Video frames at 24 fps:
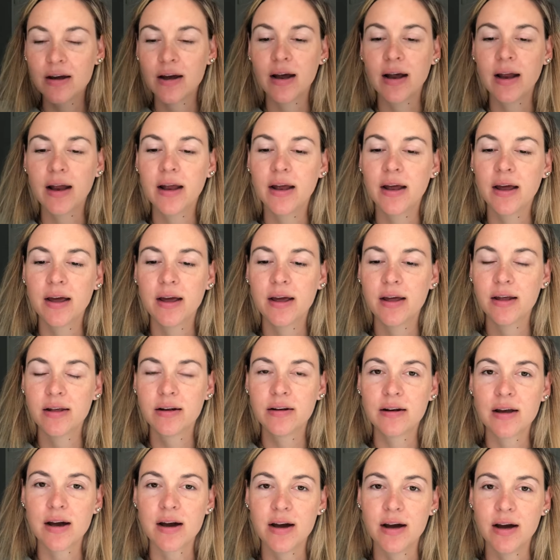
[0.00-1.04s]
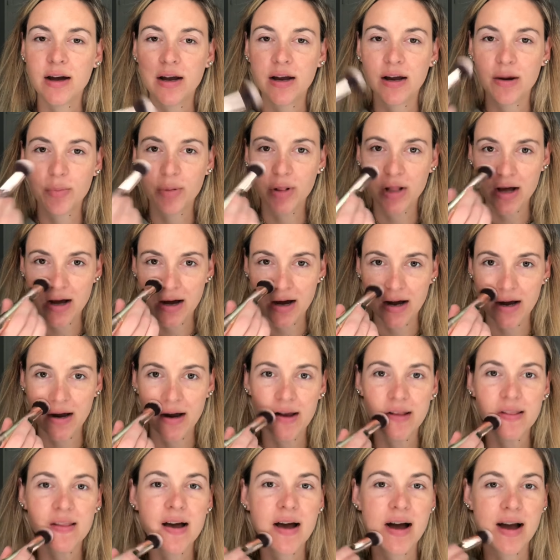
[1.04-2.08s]
and I
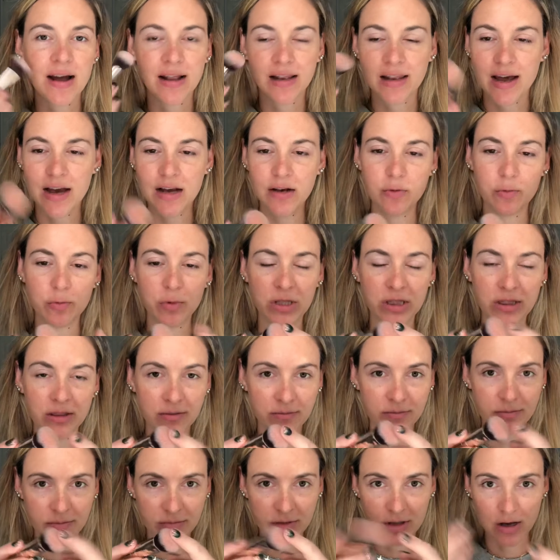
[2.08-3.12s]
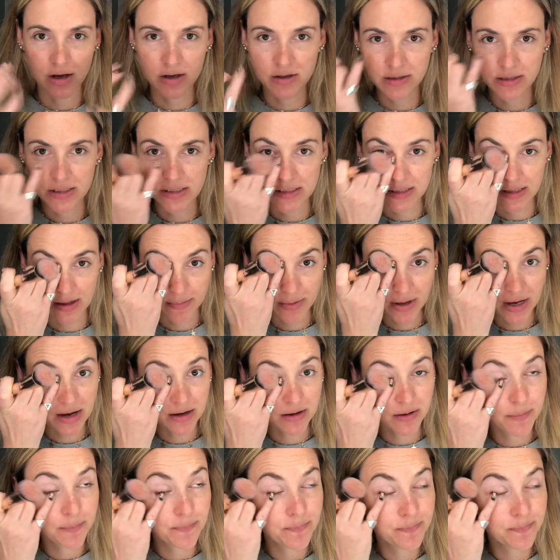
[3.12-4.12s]
apply the highlight with the stubby end.